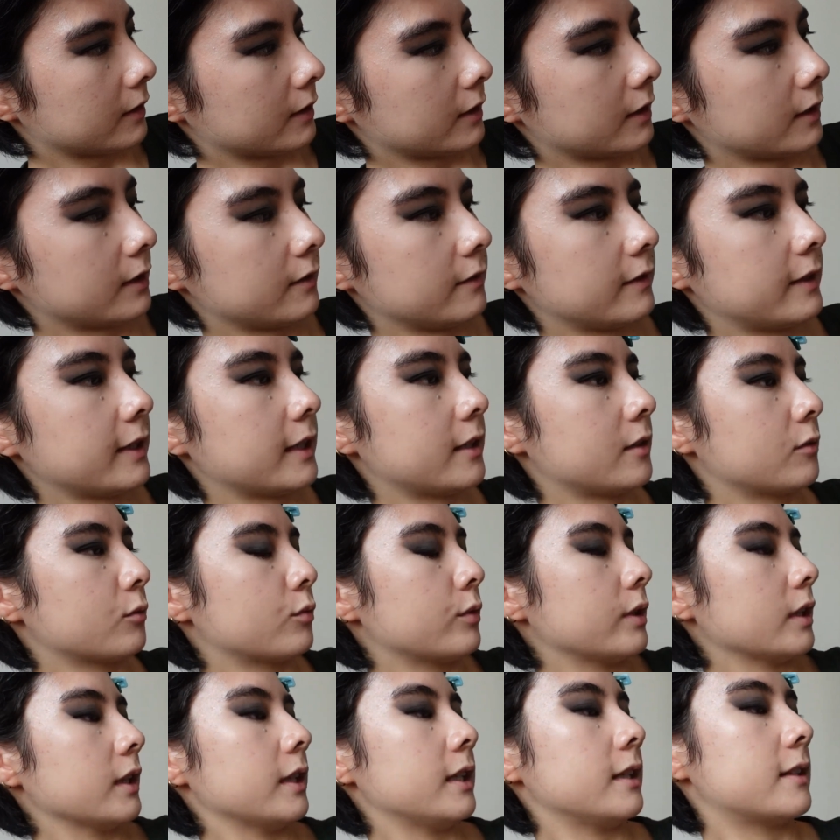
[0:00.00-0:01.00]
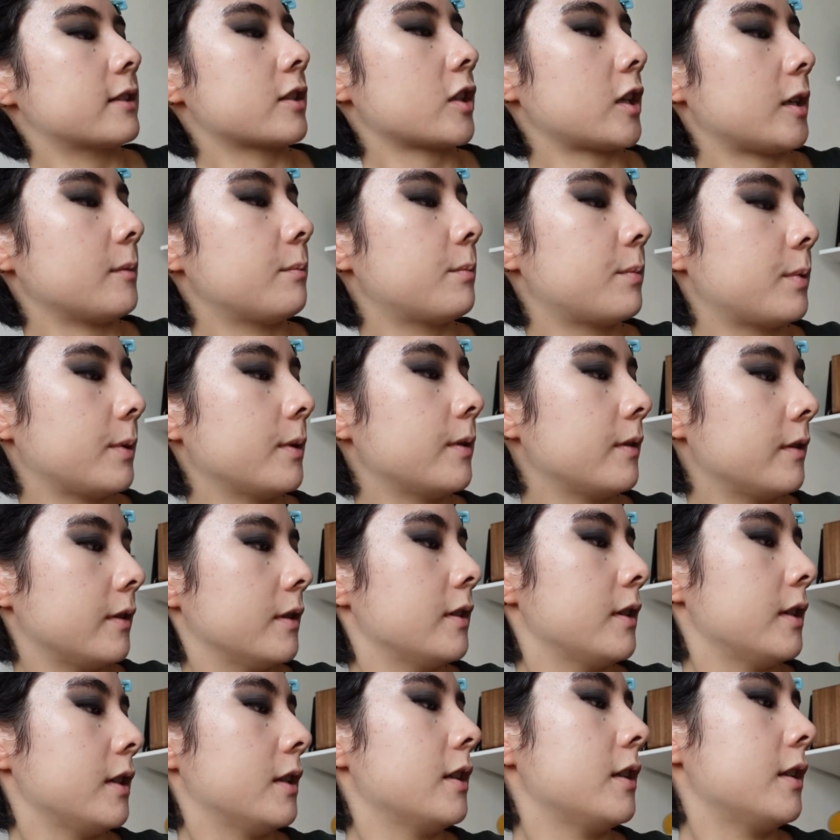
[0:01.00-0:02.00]
and then really tap
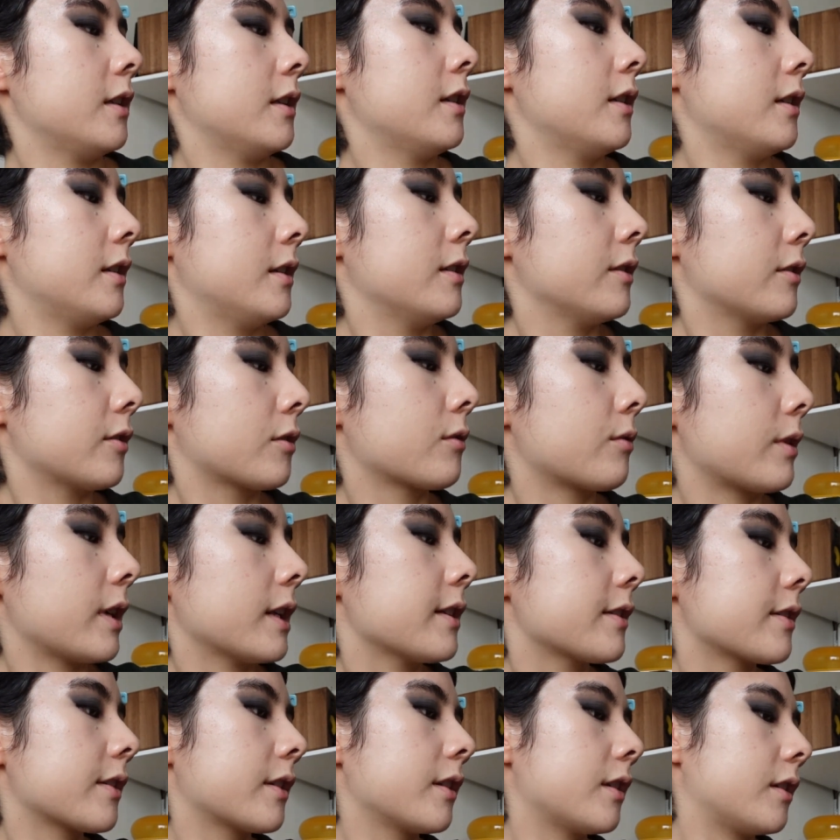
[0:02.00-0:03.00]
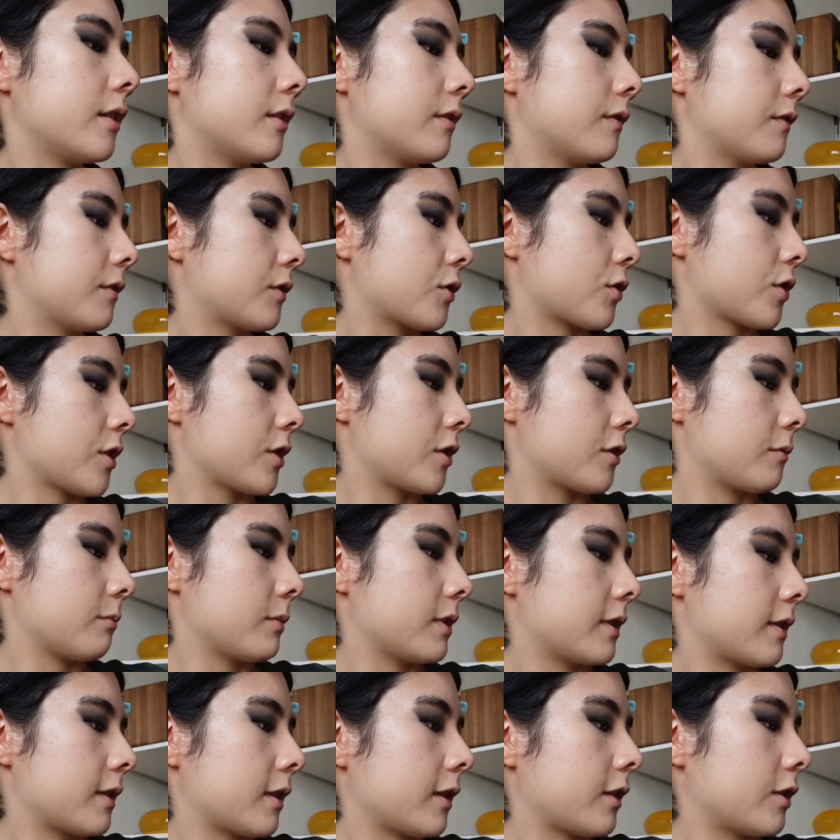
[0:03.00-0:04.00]
the rest off, try to
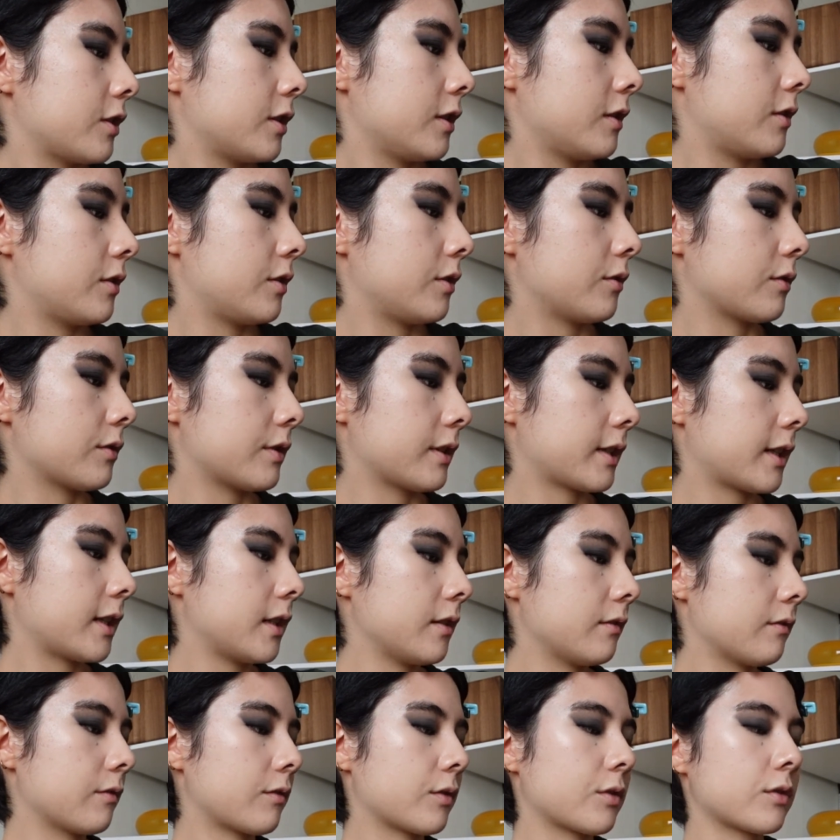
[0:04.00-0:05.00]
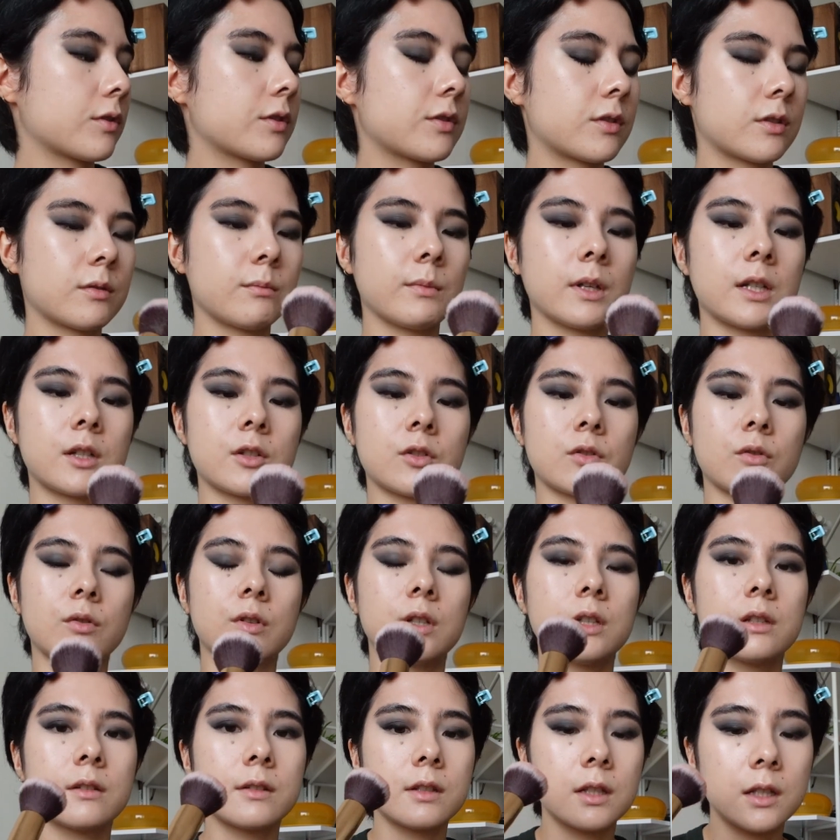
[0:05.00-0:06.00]
massage it to your skin first to make sure
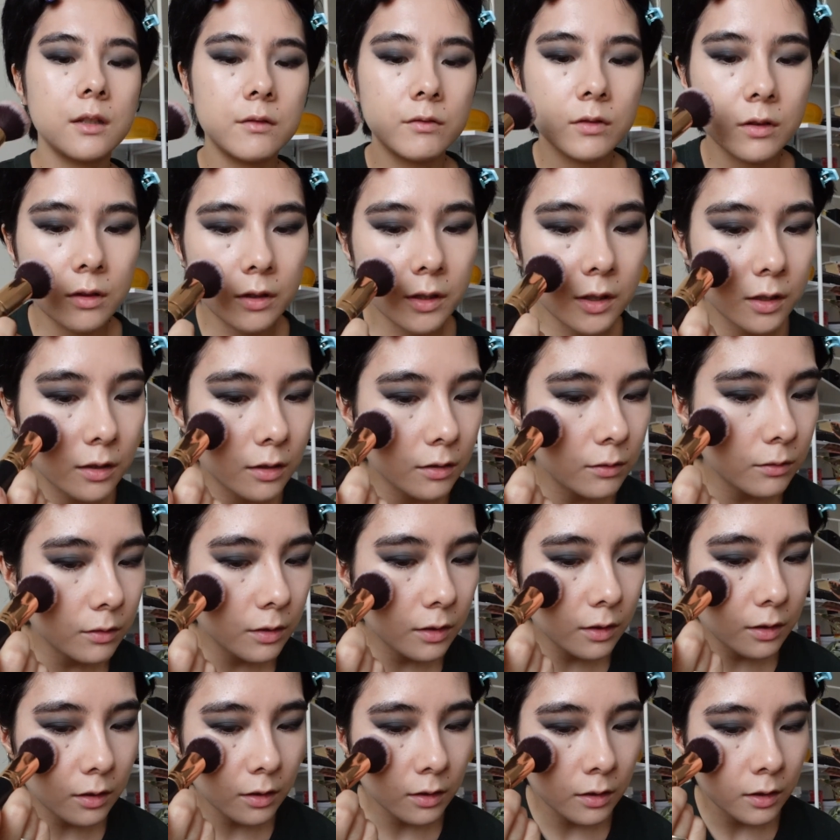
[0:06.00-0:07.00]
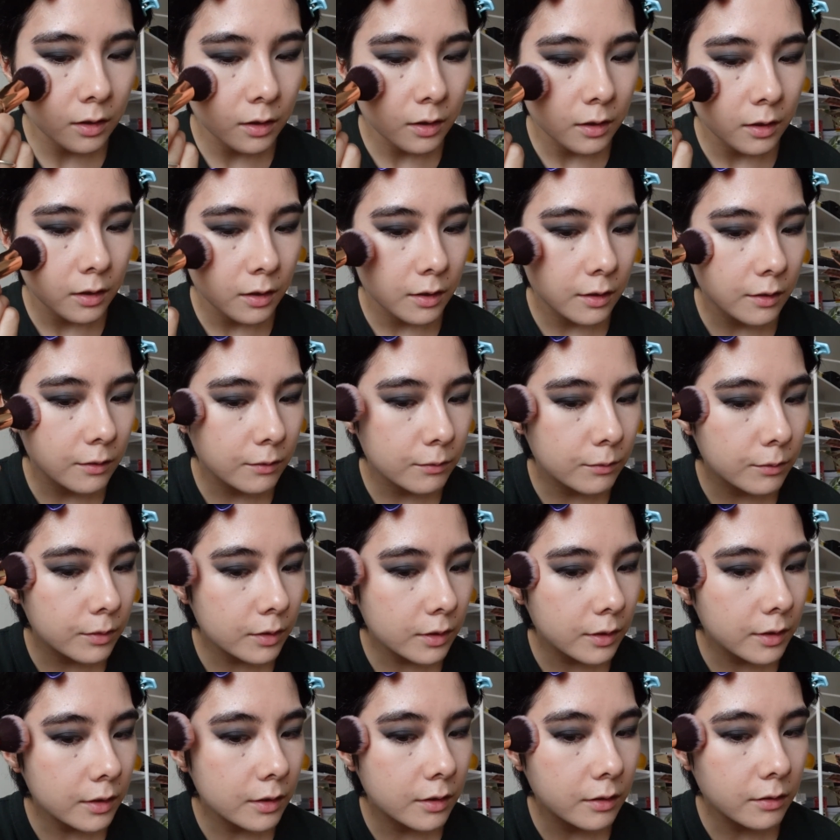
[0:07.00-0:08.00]
it's evenly coated, and
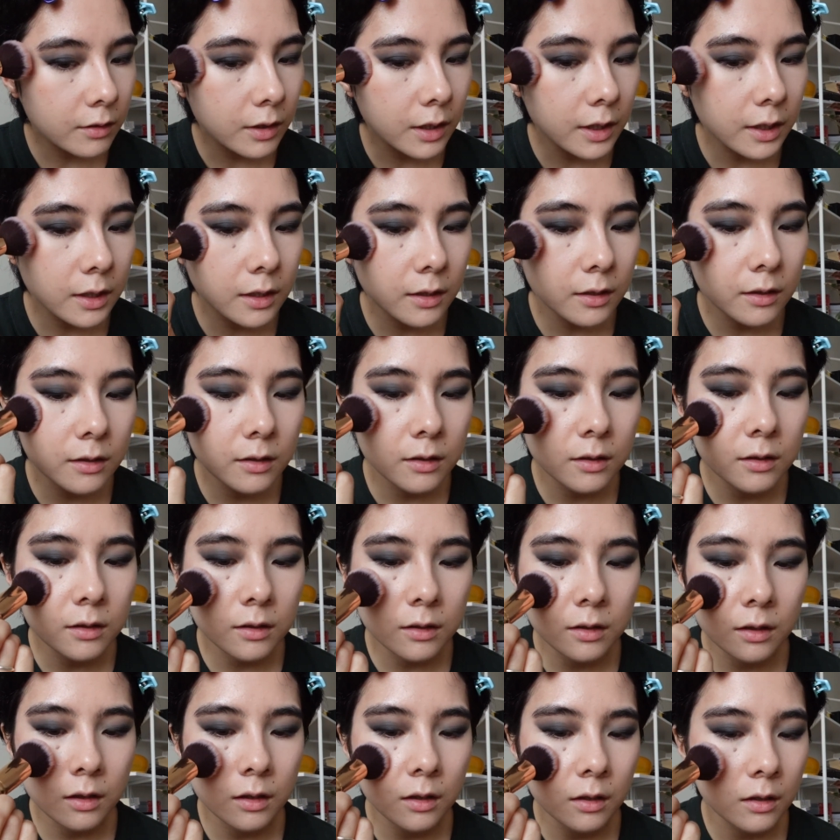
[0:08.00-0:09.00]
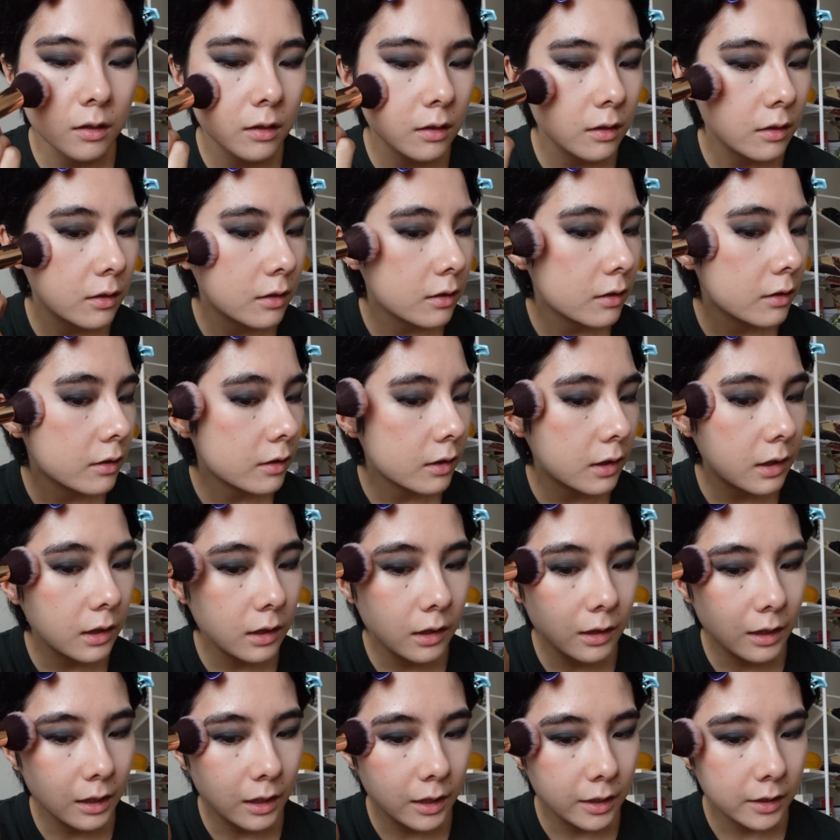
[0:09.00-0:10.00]
really go like
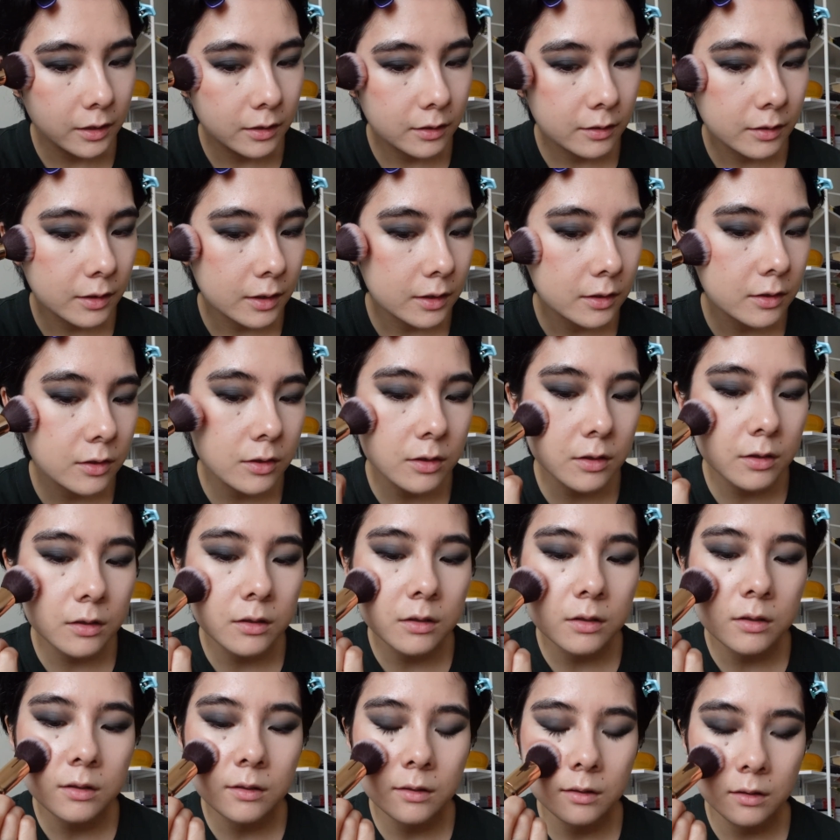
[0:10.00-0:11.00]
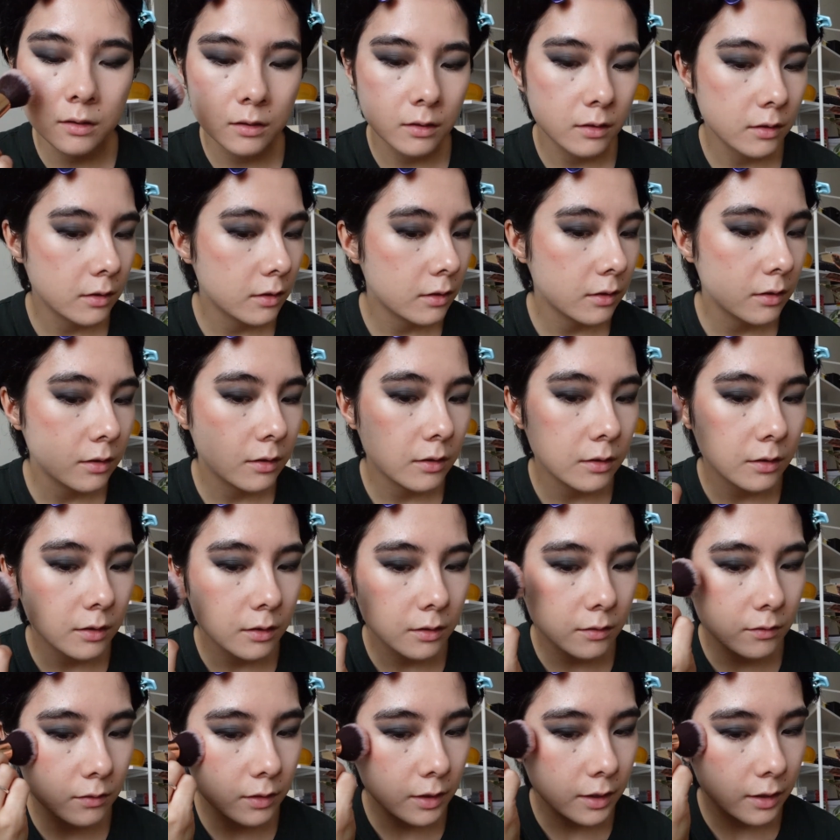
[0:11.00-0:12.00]
light touch
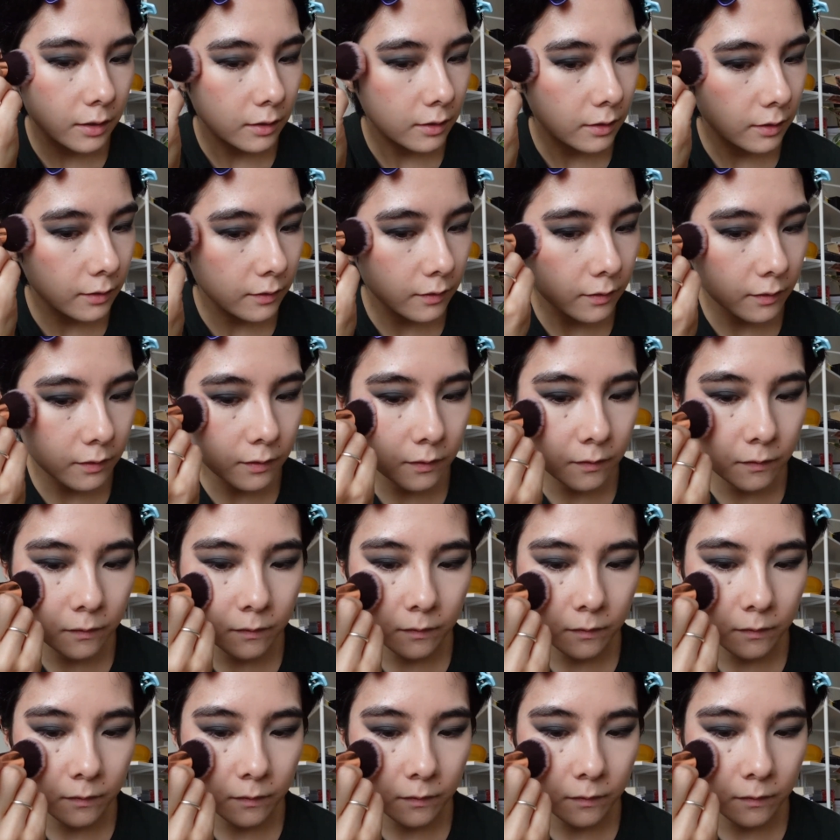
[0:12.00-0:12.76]
like this.